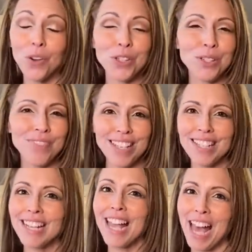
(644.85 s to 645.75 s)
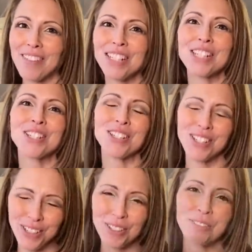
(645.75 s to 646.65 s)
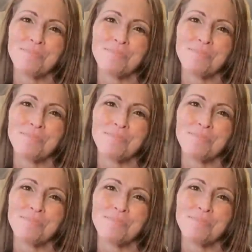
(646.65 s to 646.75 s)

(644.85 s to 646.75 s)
or spending habits too.